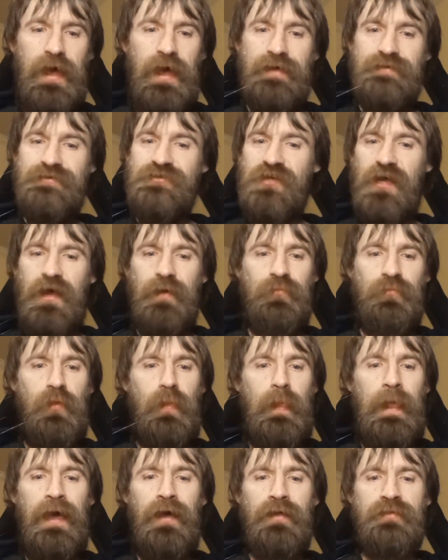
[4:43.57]
I chopped
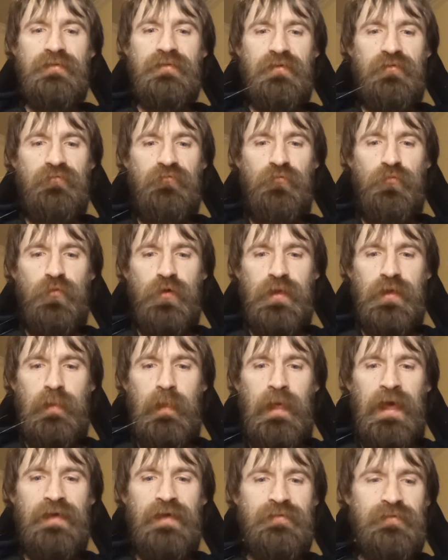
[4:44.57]
lots of
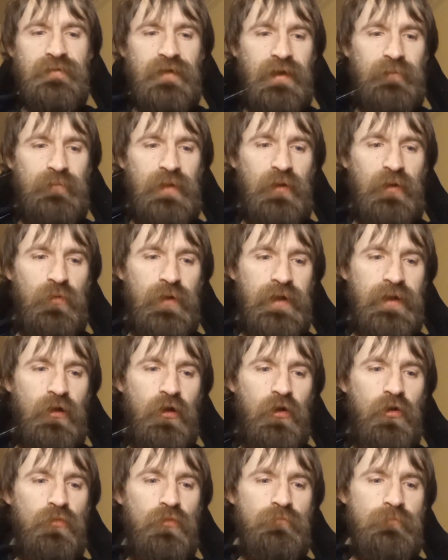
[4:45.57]
wood last time I went
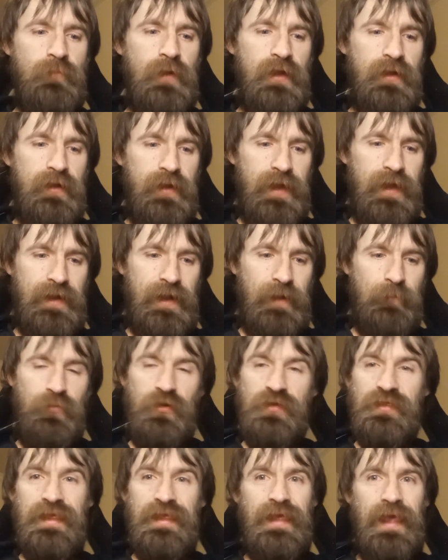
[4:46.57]
home, and I
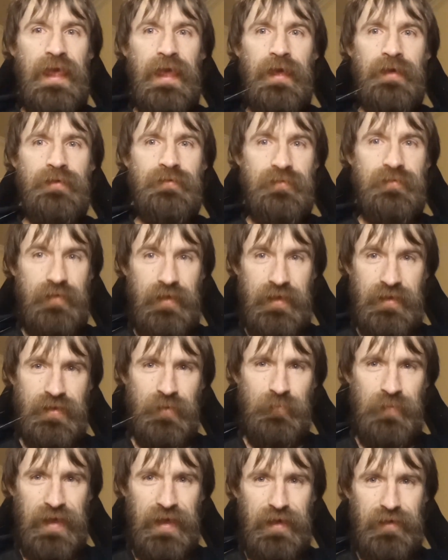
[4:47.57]
put the axe
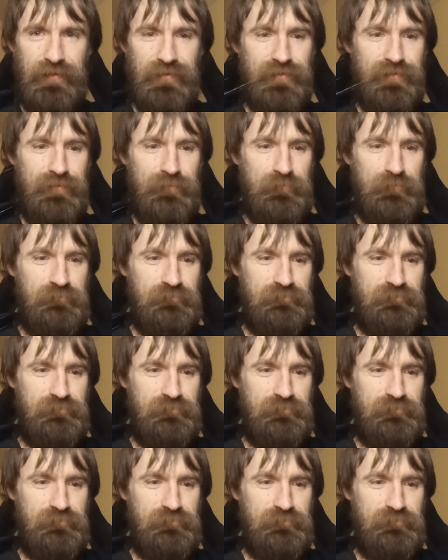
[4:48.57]
in the bath."